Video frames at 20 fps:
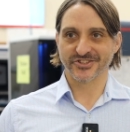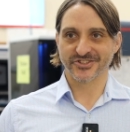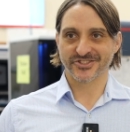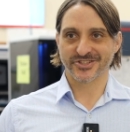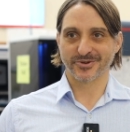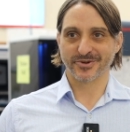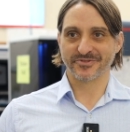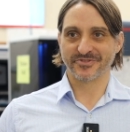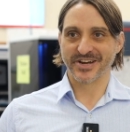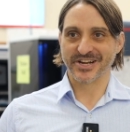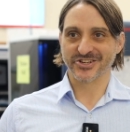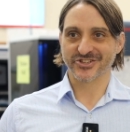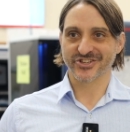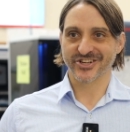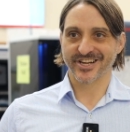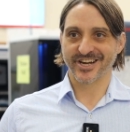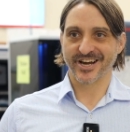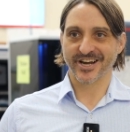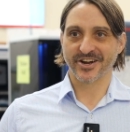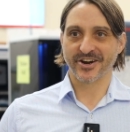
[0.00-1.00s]
And so
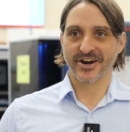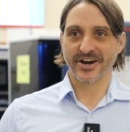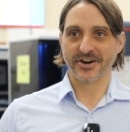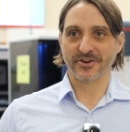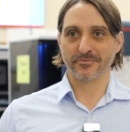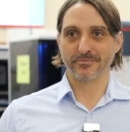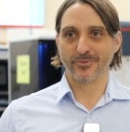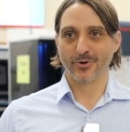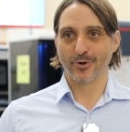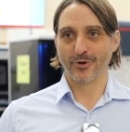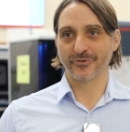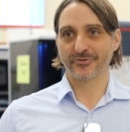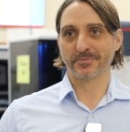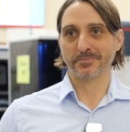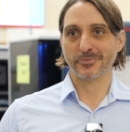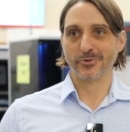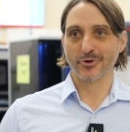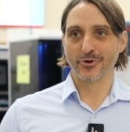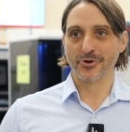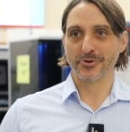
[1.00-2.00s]
eventually I kind of morphed
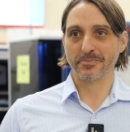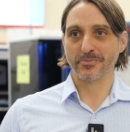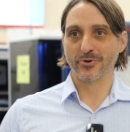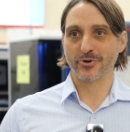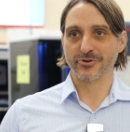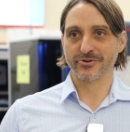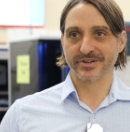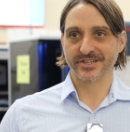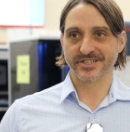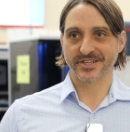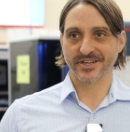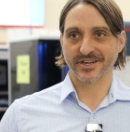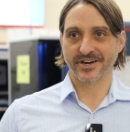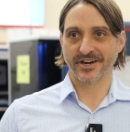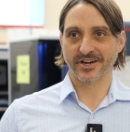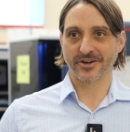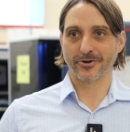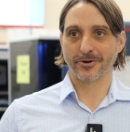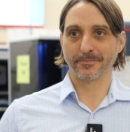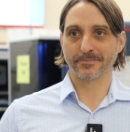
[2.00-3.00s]
more and more into the
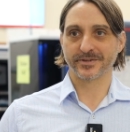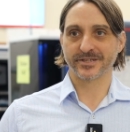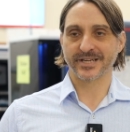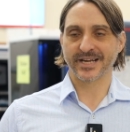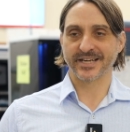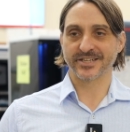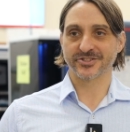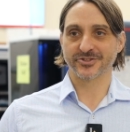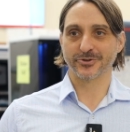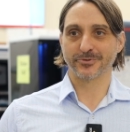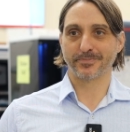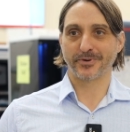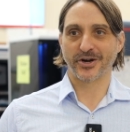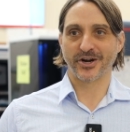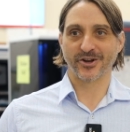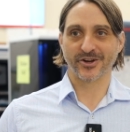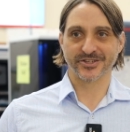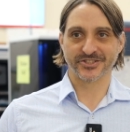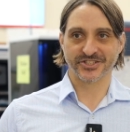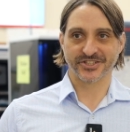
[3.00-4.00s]
kind of computational
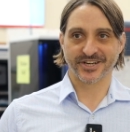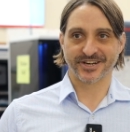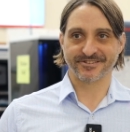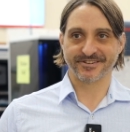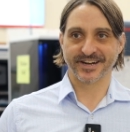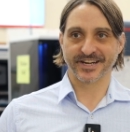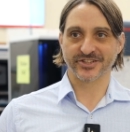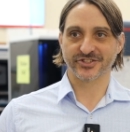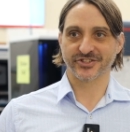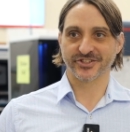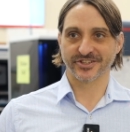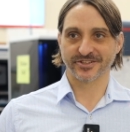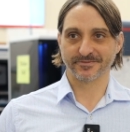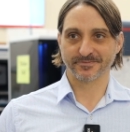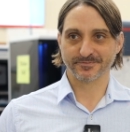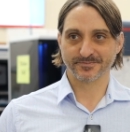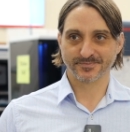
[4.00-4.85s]
biology direction.